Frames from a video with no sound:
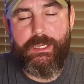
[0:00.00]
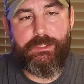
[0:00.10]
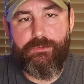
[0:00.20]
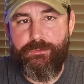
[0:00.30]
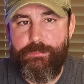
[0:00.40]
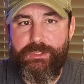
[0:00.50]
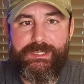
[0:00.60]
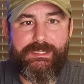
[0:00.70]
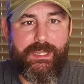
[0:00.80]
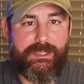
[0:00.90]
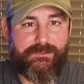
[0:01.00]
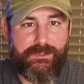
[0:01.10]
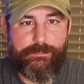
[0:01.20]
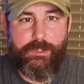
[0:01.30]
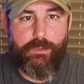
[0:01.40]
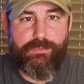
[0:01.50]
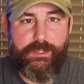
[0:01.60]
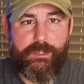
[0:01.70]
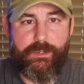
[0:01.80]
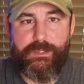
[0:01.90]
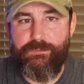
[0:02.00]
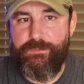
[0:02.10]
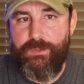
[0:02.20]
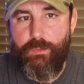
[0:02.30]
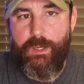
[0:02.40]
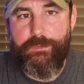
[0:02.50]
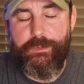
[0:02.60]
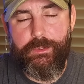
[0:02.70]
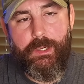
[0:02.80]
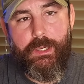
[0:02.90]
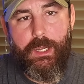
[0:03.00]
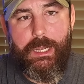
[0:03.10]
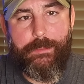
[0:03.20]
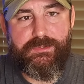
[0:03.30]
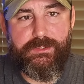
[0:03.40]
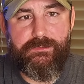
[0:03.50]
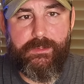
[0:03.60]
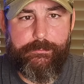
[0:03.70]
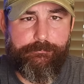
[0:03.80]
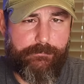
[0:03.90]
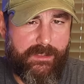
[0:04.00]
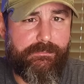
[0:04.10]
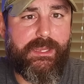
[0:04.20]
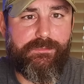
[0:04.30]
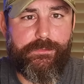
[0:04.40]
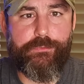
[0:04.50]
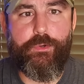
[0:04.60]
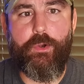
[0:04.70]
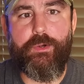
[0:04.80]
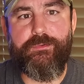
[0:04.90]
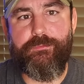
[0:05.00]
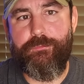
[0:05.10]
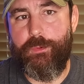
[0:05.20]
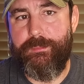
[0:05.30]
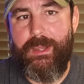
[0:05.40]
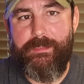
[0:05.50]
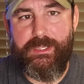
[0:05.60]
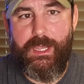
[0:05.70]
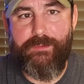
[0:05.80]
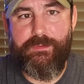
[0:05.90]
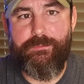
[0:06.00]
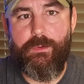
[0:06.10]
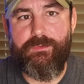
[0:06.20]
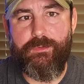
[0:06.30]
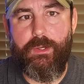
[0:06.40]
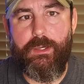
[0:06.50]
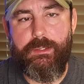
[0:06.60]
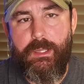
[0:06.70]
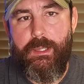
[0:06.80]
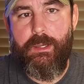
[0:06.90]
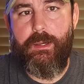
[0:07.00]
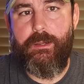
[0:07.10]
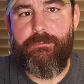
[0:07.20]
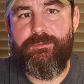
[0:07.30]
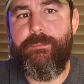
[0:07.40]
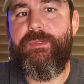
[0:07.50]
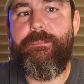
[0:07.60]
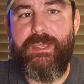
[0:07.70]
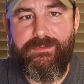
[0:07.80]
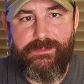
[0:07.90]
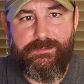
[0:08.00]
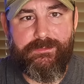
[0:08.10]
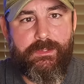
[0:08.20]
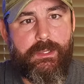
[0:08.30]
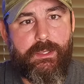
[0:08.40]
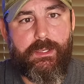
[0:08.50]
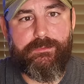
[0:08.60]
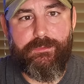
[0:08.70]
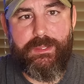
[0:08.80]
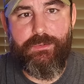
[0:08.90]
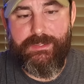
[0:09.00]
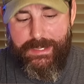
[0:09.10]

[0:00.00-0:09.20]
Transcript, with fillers: could also put in a zip code there and a few other options. I have made field cards for the Buy Me a Coffee folks on uh, some of the basics uh, so that you could